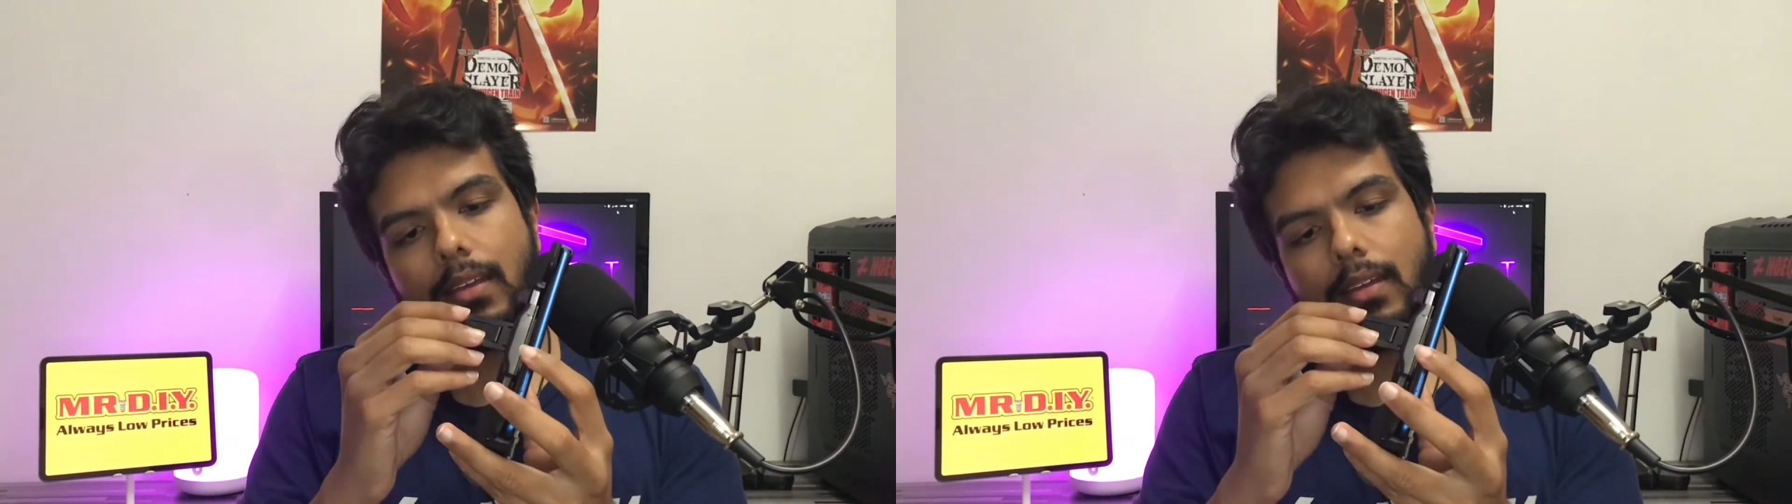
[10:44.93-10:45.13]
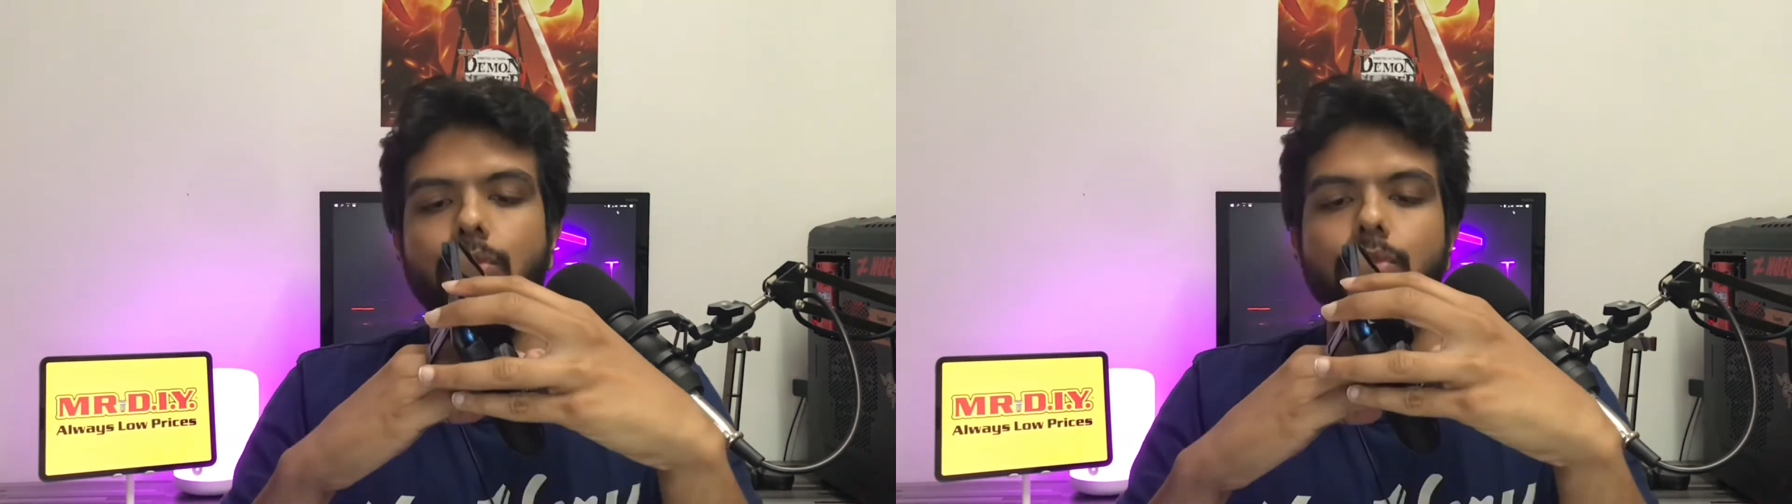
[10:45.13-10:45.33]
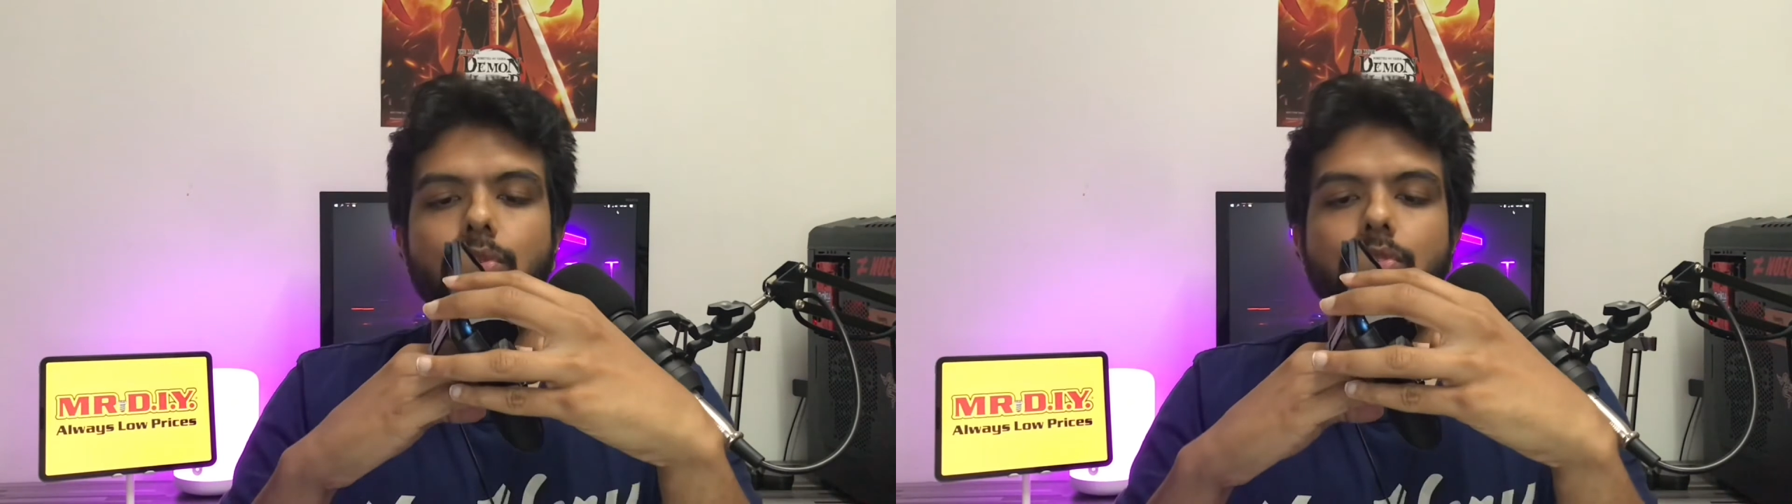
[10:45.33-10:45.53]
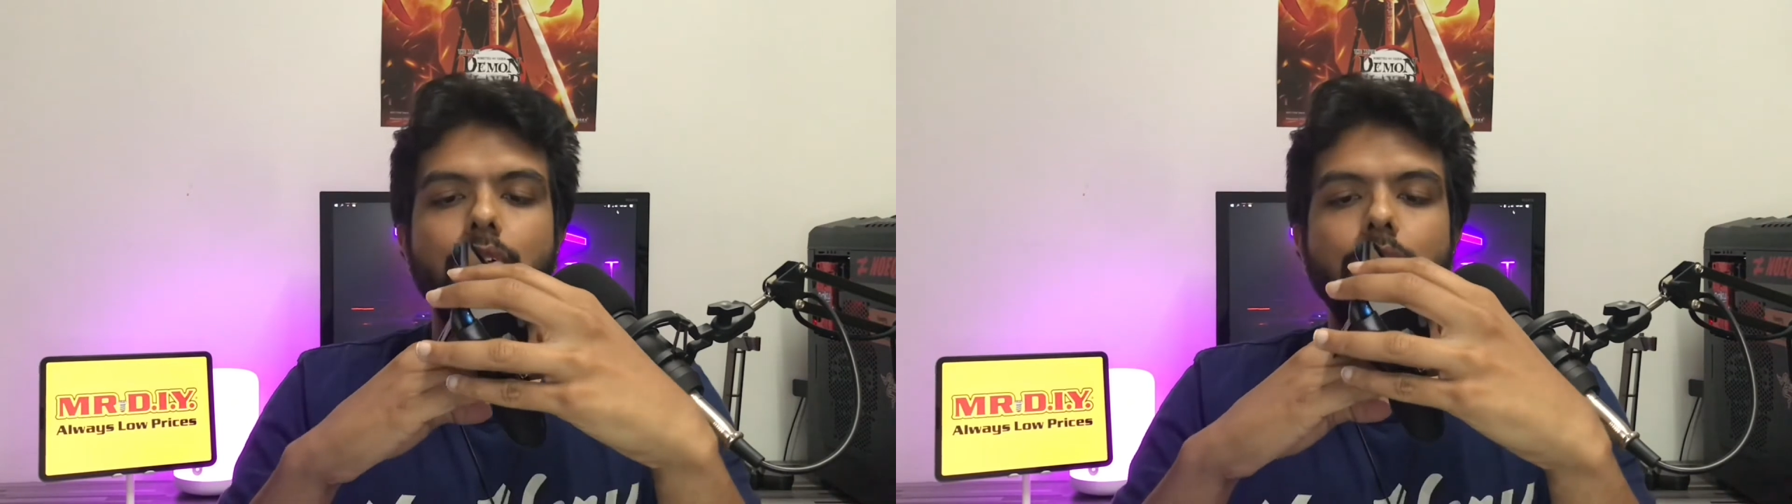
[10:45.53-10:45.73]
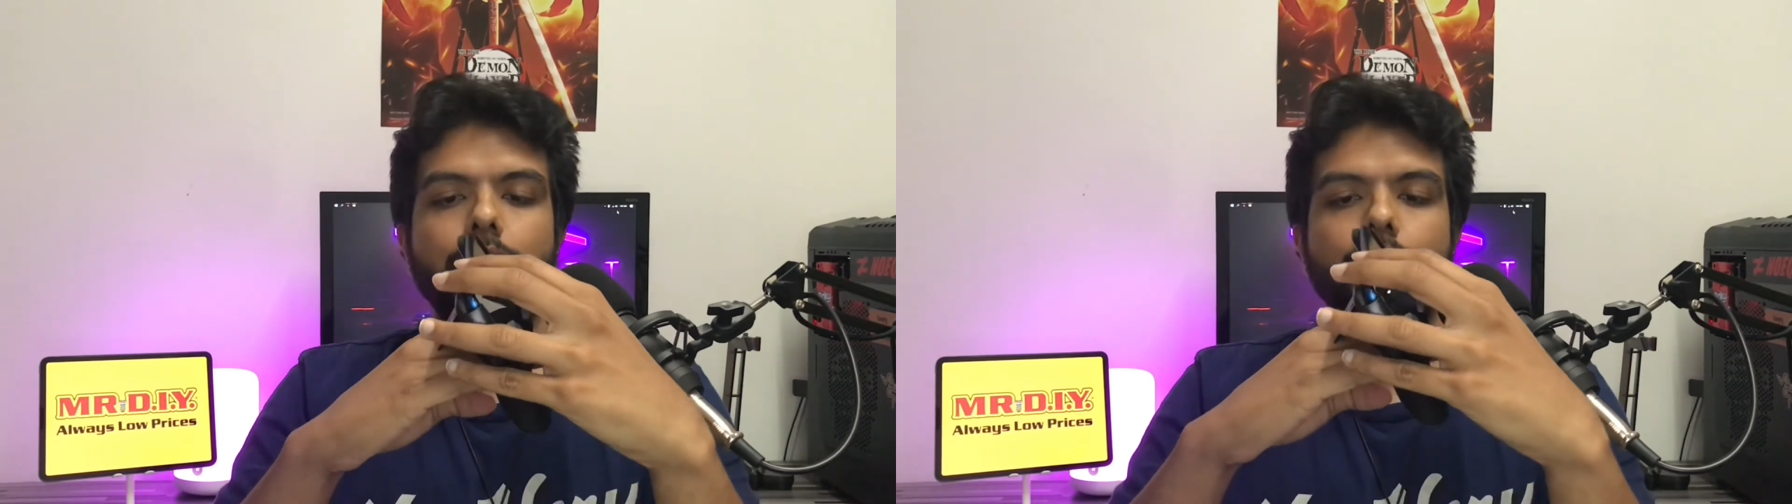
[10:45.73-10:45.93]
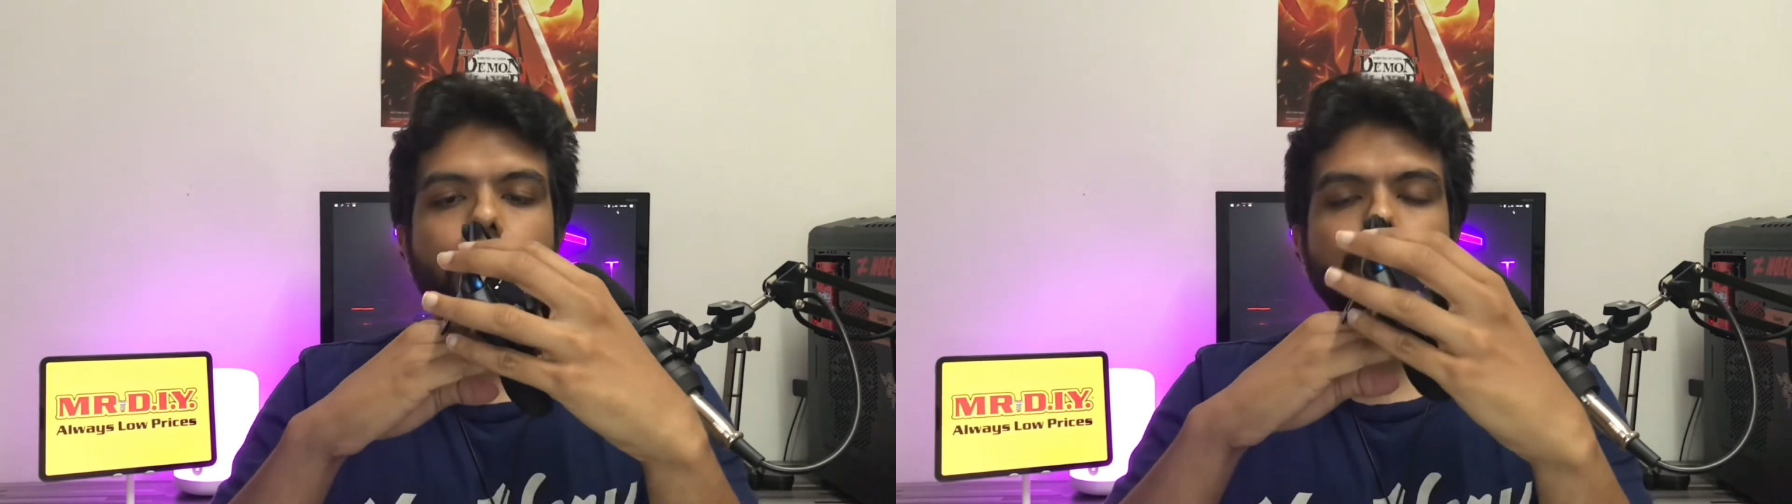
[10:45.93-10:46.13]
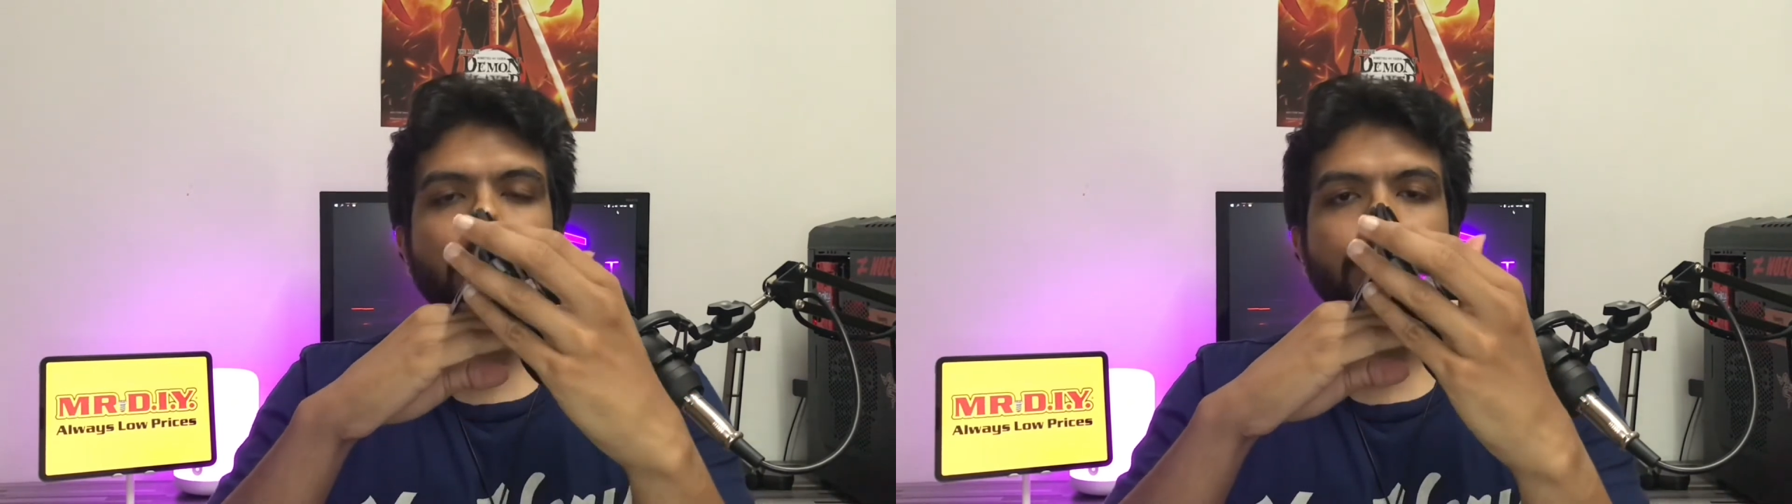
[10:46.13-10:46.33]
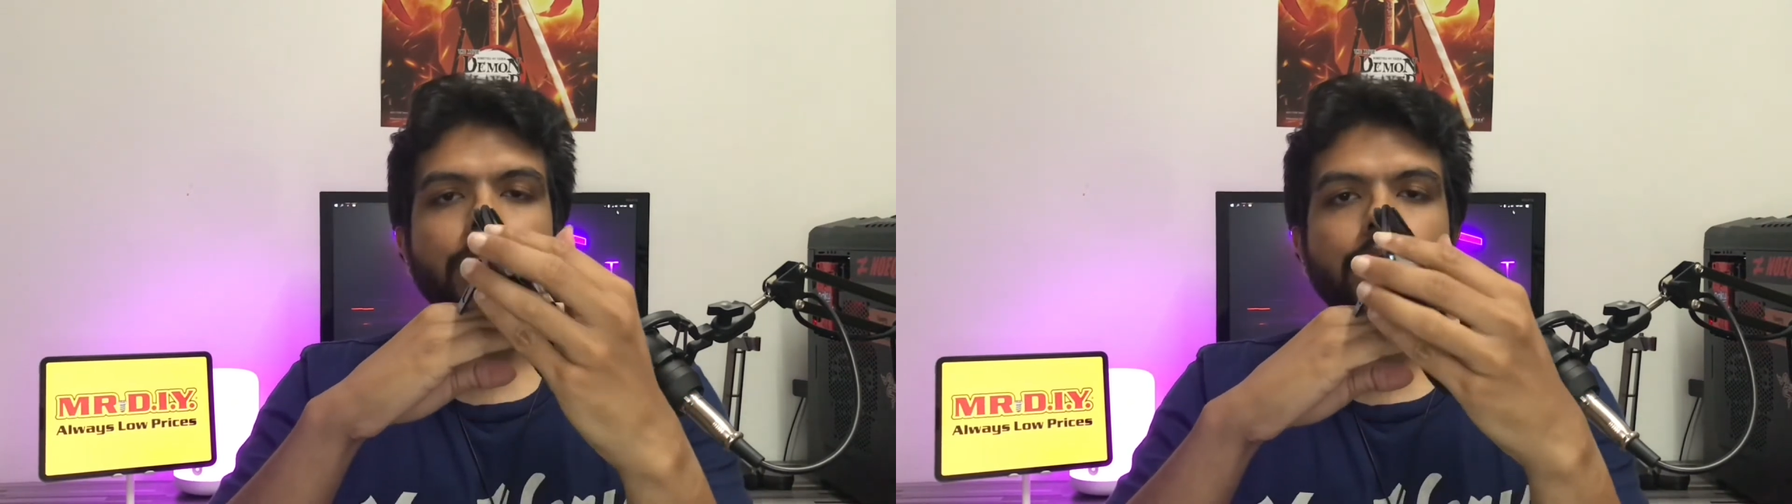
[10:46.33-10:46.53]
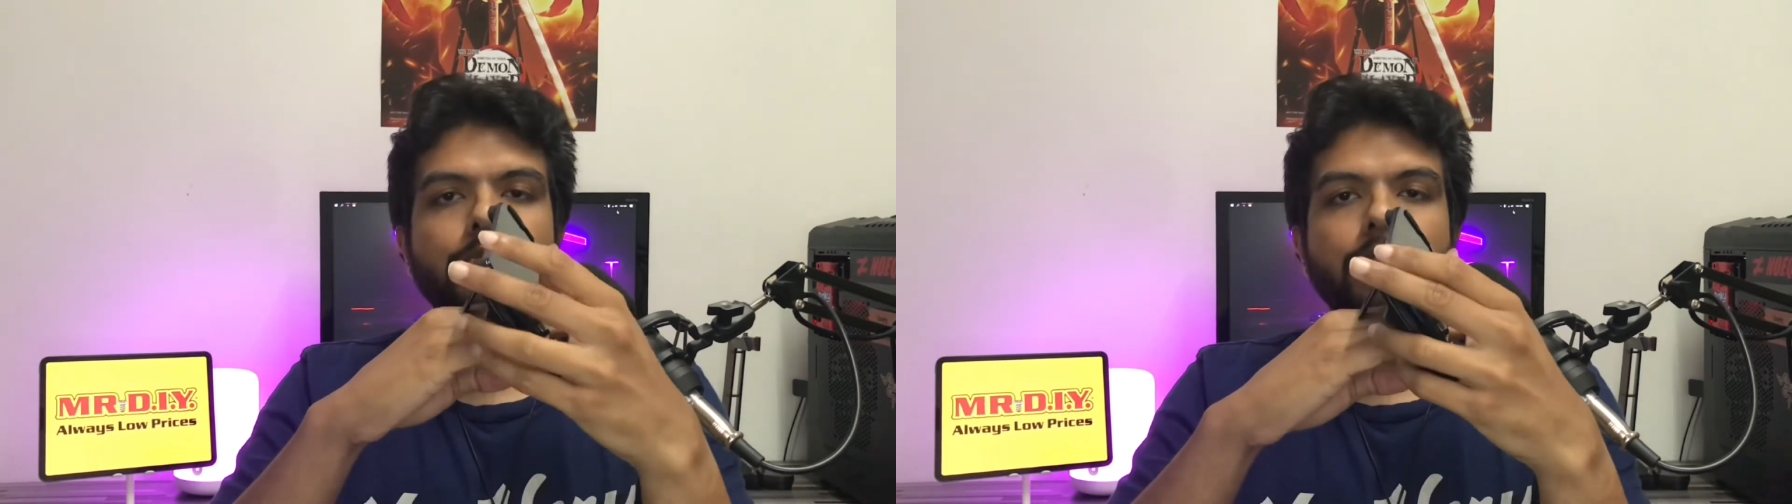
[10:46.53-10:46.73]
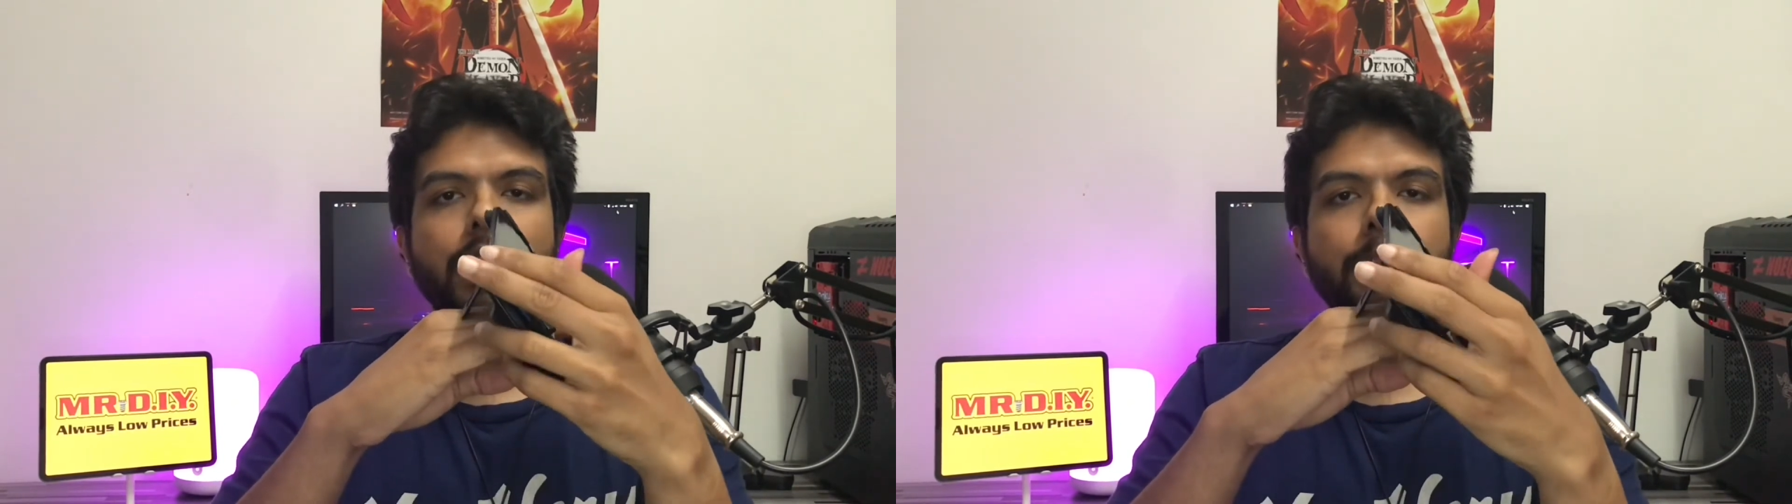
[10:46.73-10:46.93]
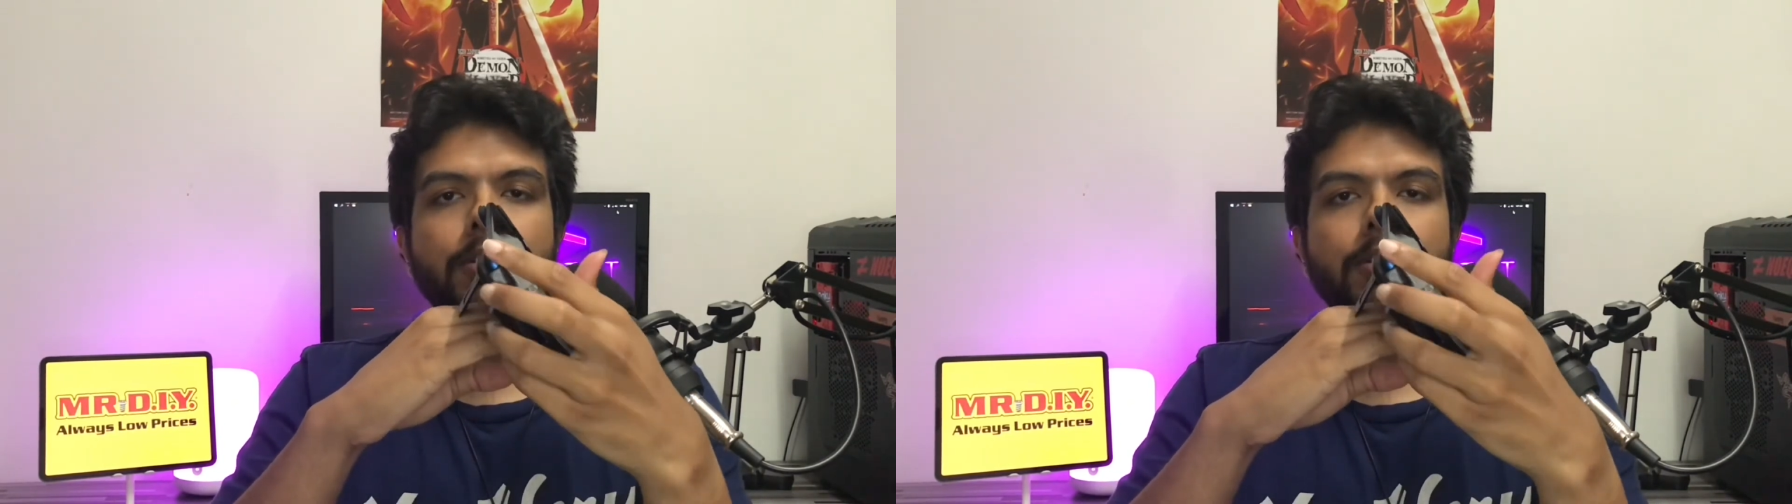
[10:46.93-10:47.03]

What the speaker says: to sort of prop your phone up on